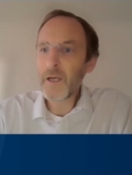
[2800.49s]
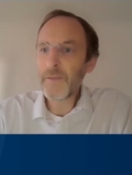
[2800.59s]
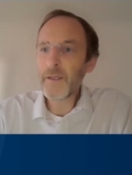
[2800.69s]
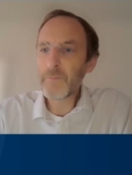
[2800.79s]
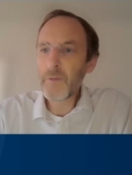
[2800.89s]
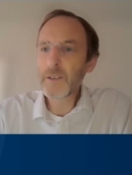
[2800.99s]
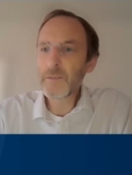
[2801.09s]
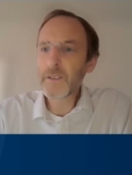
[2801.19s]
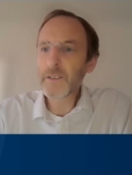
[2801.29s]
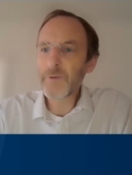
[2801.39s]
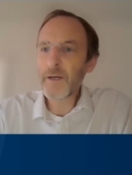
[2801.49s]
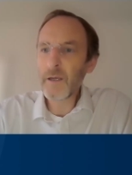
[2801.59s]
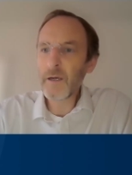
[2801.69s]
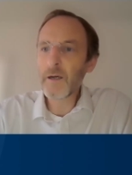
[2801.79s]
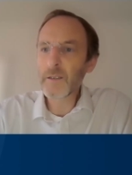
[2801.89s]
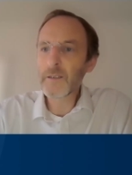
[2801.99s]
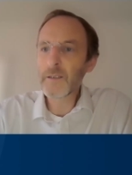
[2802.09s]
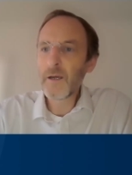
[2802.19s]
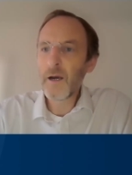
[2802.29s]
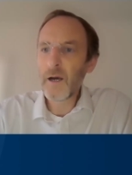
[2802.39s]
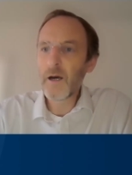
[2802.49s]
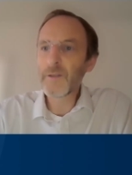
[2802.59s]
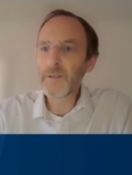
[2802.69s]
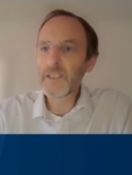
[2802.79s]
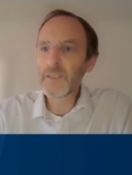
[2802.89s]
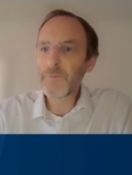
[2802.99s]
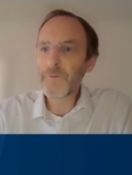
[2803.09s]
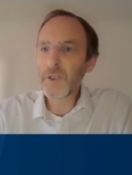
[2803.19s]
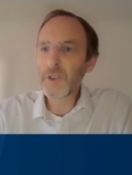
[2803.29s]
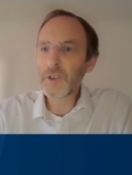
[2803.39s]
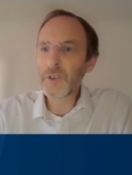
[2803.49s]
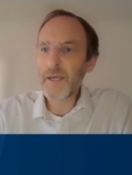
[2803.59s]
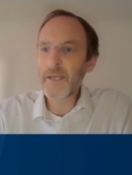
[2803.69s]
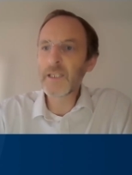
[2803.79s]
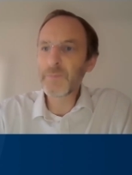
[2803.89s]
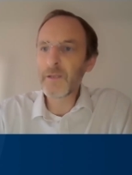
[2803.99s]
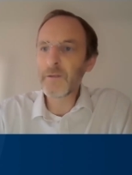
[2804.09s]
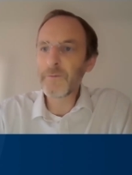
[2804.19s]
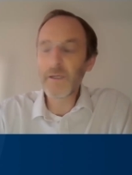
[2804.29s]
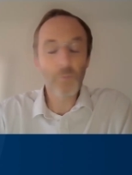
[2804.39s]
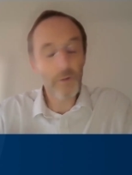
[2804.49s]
I think most of it's around heart disease prevention and its benefit.